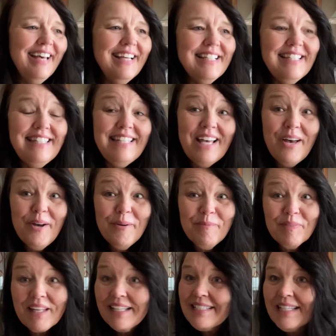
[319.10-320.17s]
So
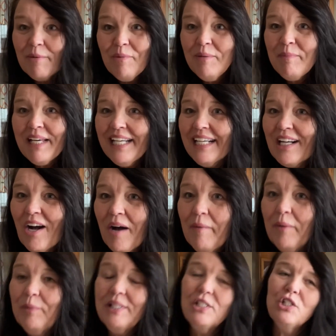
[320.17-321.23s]
someone made a comment.
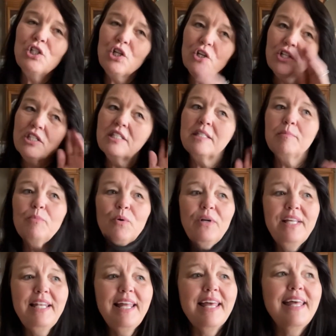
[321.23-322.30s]
I went to church this
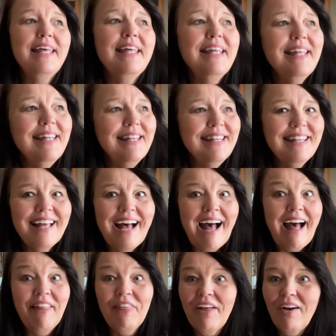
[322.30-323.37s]
morning and
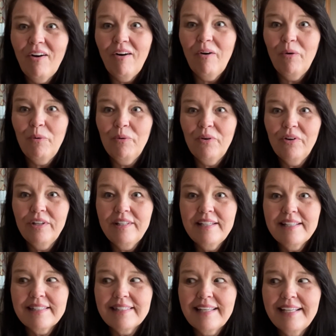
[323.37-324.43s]
I thought, oh
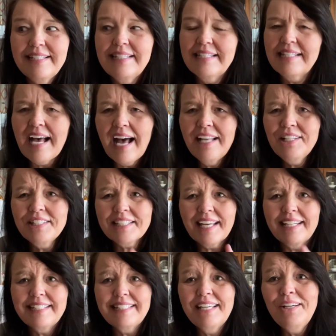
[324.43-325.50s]
goodness. He says, I just got
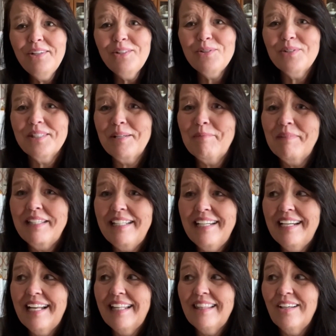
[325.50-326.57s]
to tell you something.
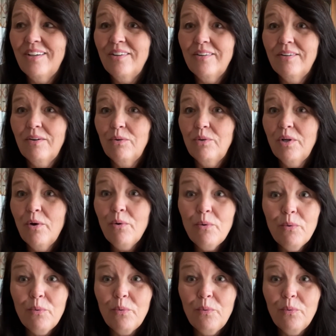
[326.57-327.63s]
And I thought, oh
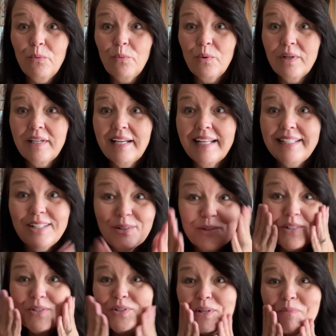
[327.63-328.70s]
no, what did I do?
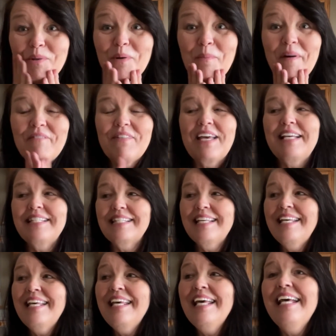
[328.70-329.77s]
Is there something on my face?
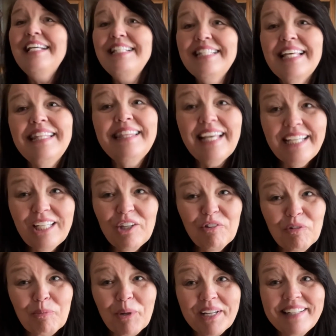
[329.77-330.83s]
He said, thank you
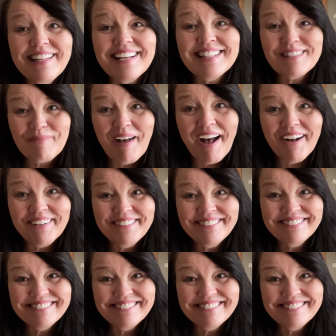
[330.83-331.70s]
for bringing that smile.